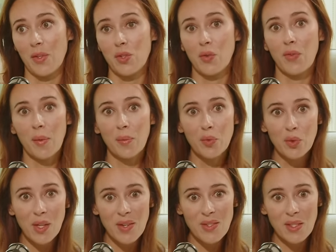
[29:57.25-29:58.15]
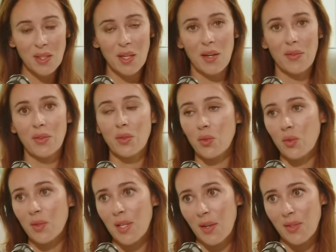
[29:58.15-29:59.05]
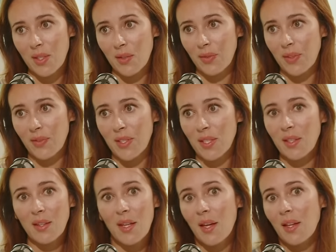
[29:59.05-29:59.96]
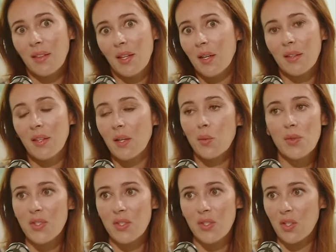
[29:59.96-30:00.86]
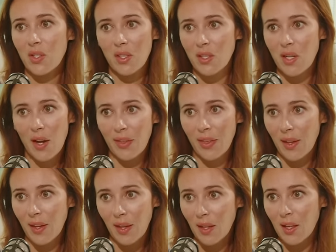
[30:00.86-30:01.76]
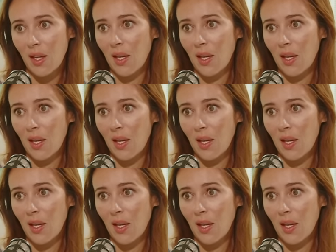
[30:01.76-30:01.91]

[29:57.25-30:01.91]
So from 2011 to 2015, there was nothing